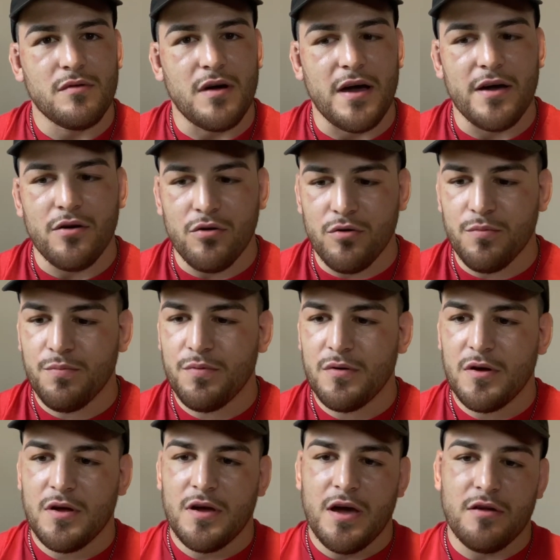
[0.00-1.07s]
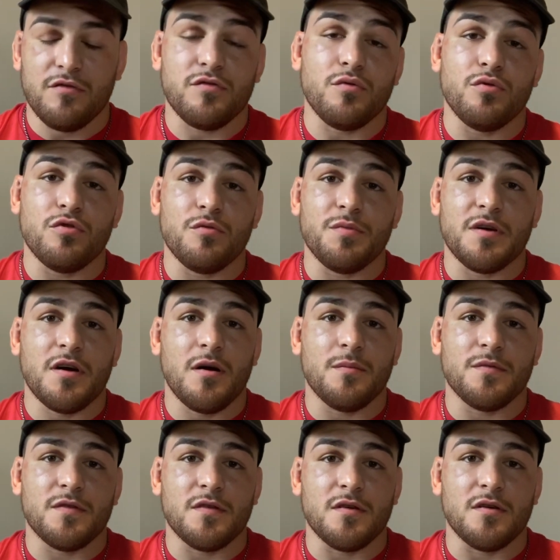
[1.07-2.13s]
I hope Henr Cejudo
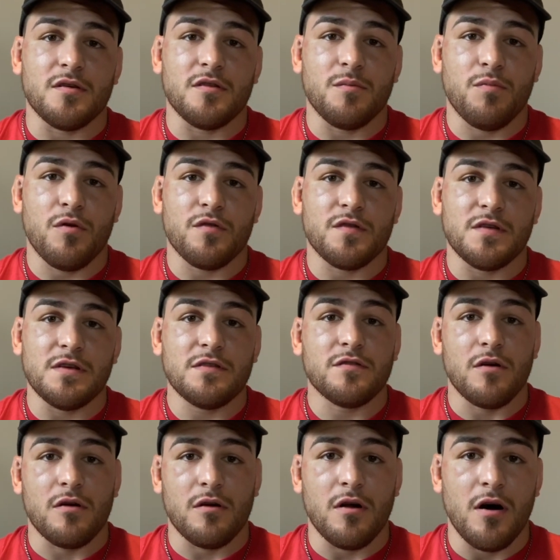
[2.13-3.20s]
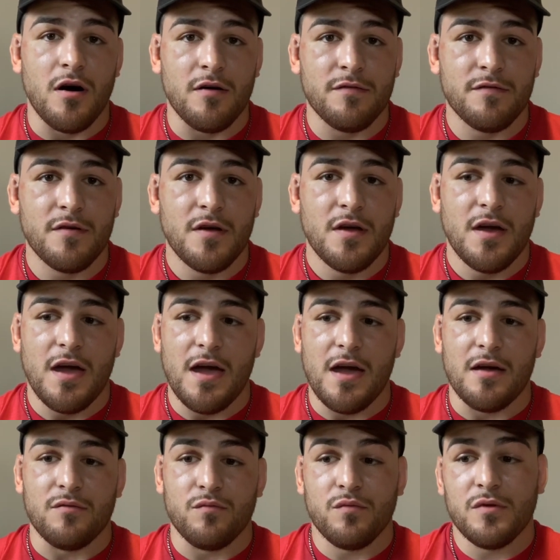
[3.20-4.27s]
becomes the person he started off
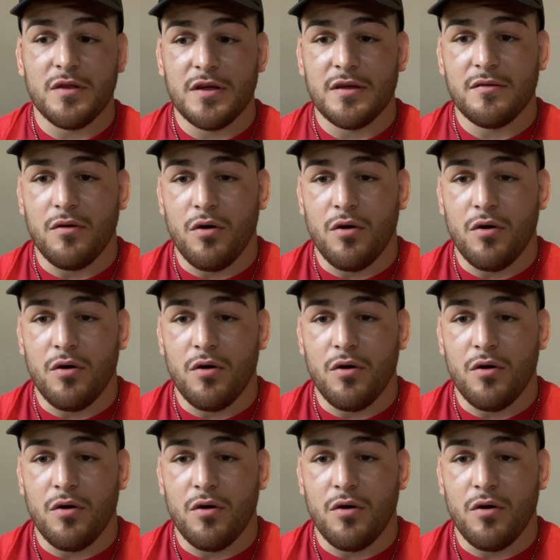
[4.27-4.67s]
and really